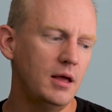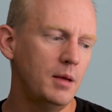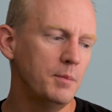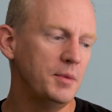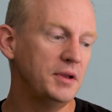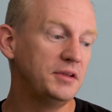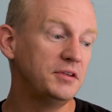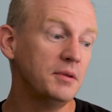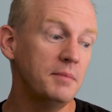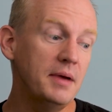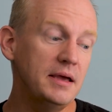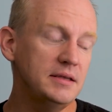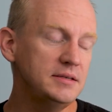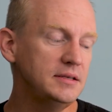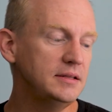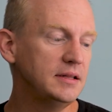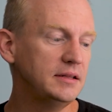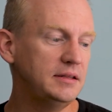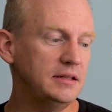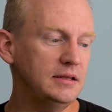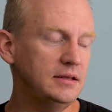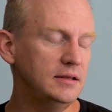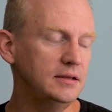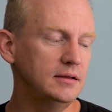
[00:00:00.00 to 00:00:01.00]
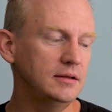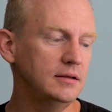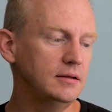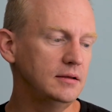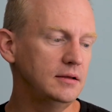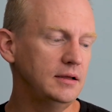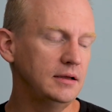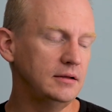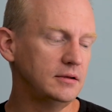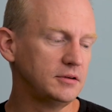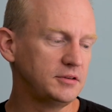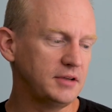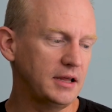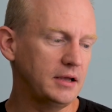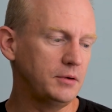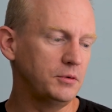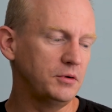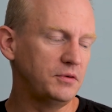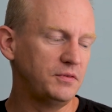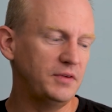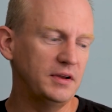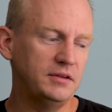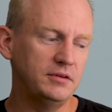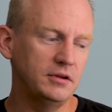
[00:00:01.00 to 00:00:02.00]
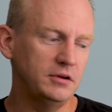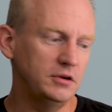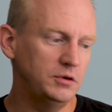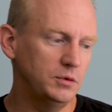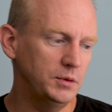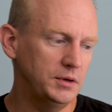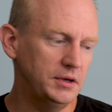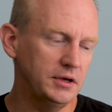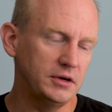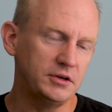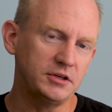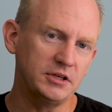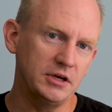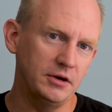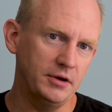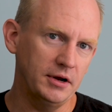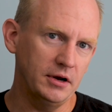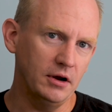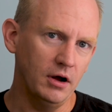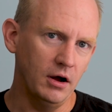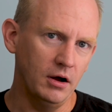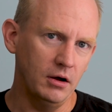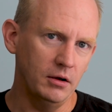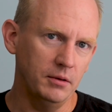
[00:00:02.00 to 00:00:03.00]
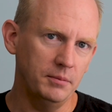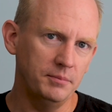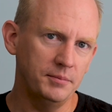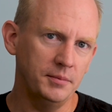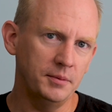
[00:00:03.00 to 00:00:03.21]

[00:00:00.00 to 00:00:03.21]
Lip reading: It's amazing that the English language fits into a dictionary at all,